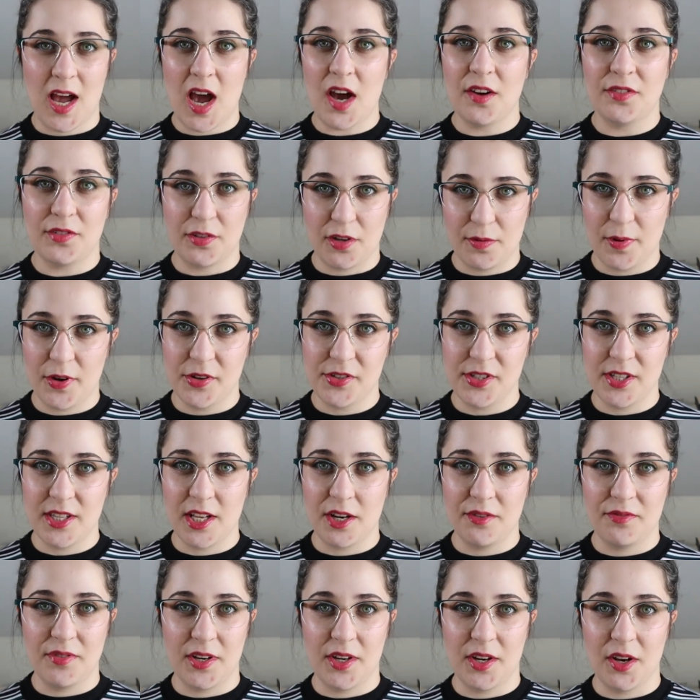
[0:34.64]
After I posted
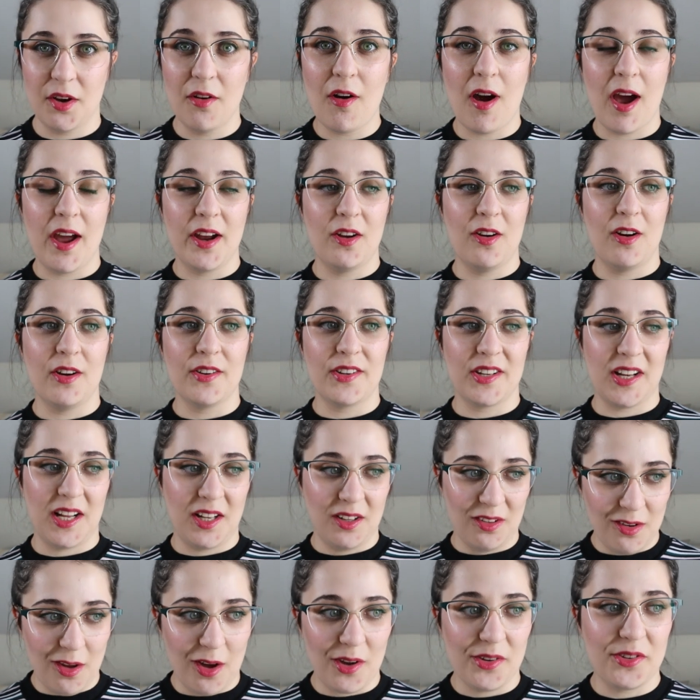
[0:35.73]
that video, I got a
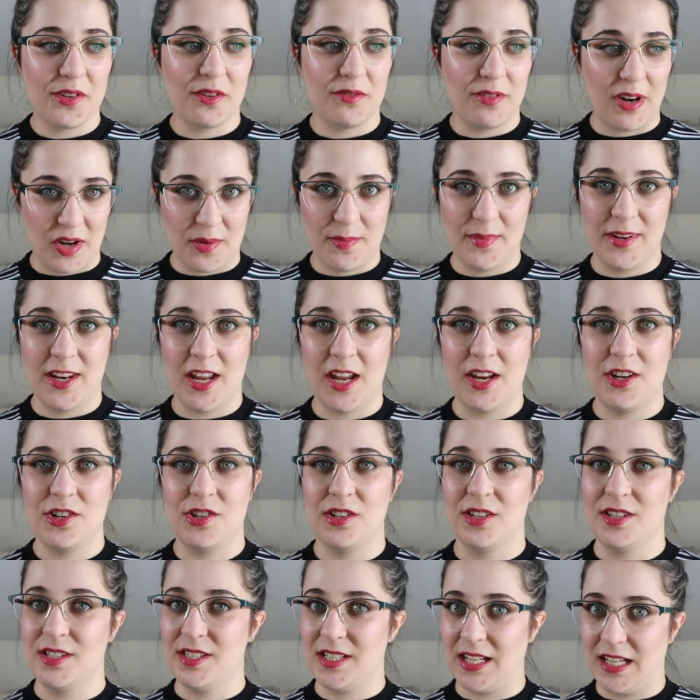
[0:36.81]
lot of
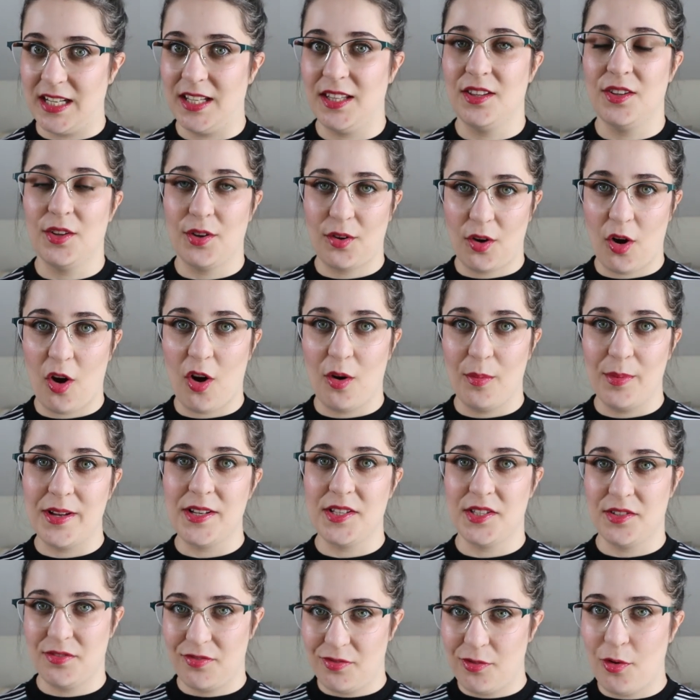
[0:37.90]
recommendations in the
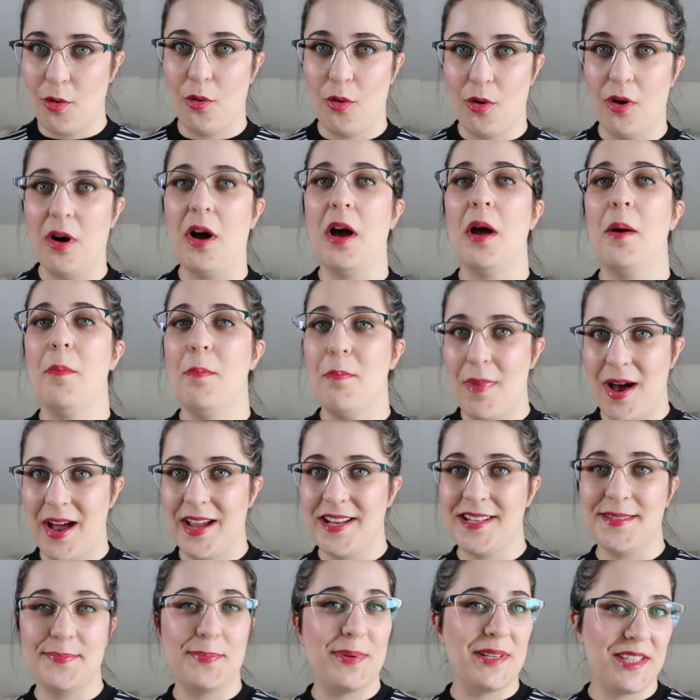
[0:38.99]
comments for my
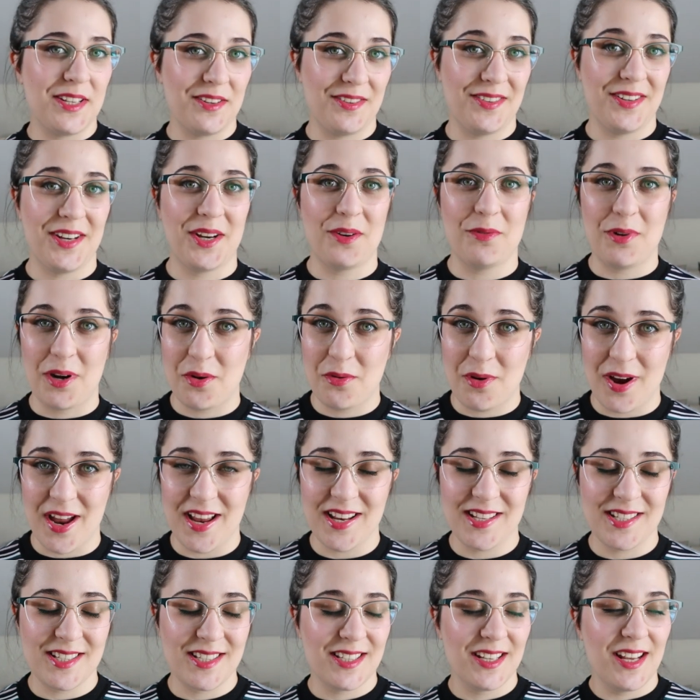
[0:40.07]
specific
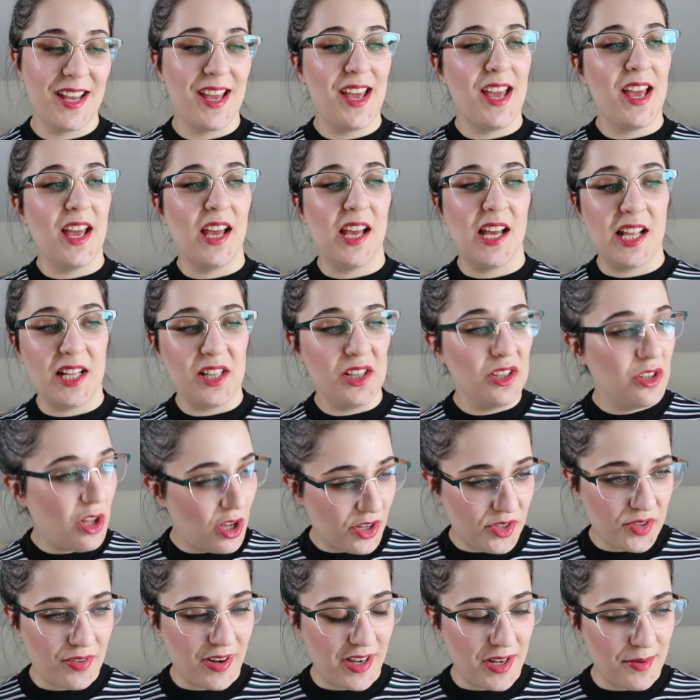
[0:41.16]
requests. A
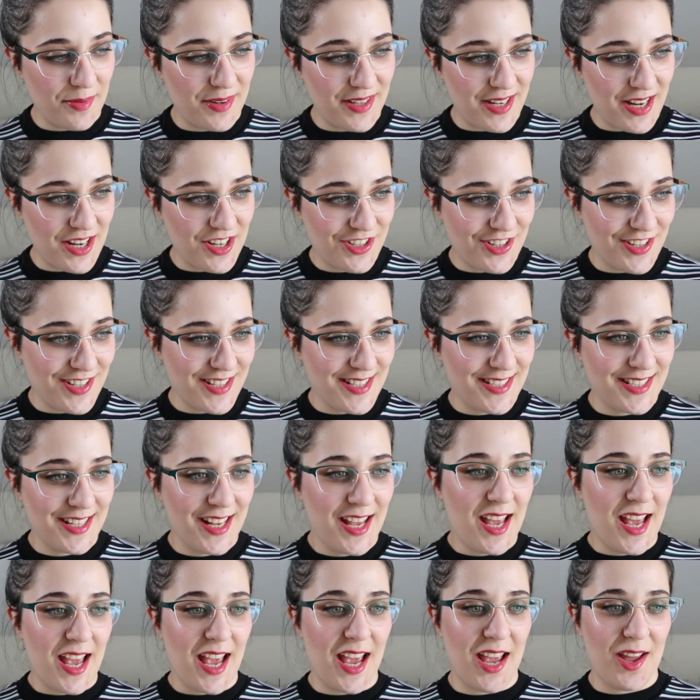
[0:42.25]
lot of recommendations.
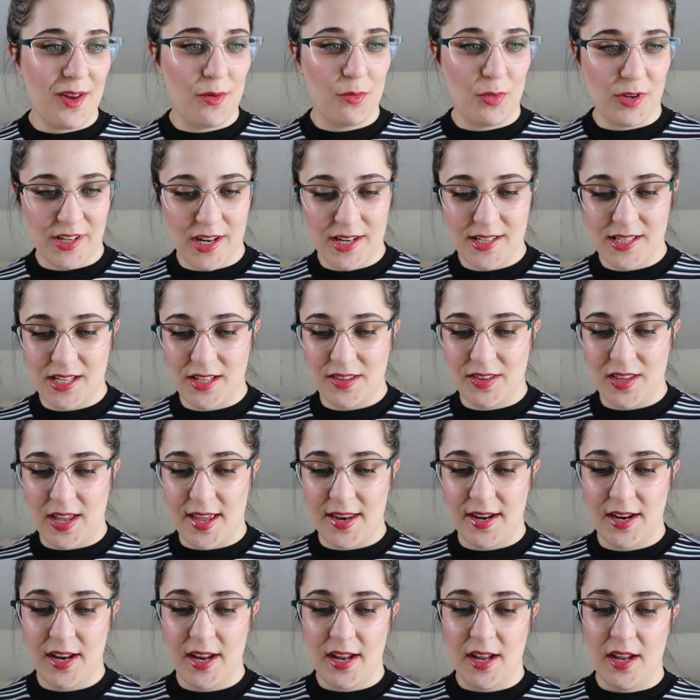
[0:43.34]
And what I did
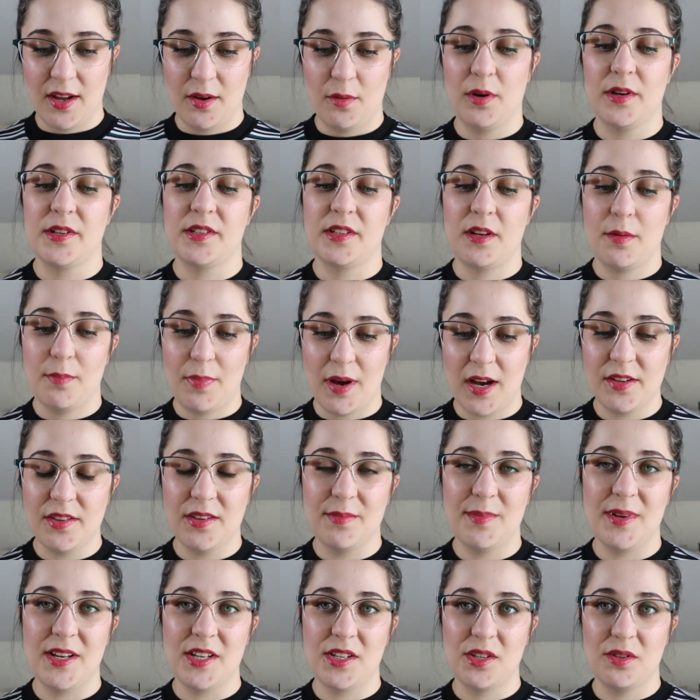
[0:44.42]
then was compile
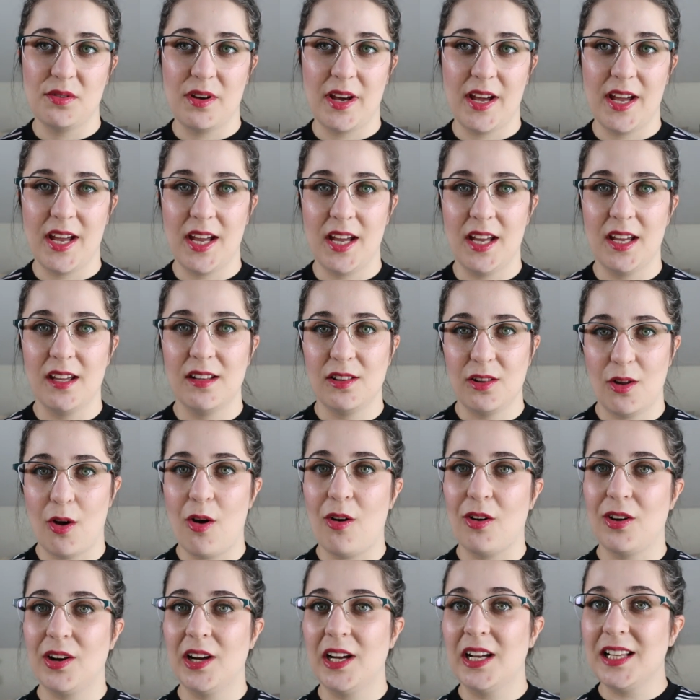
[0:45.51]
them into a
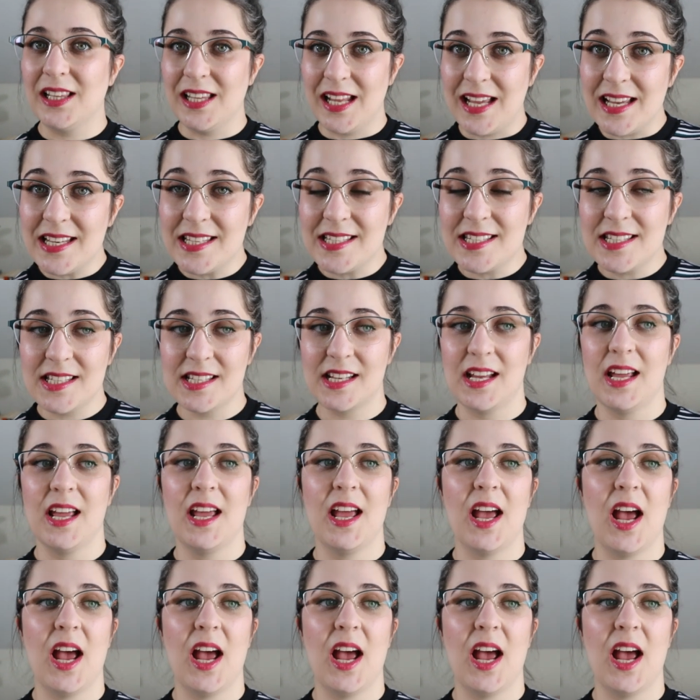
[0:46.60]
long list.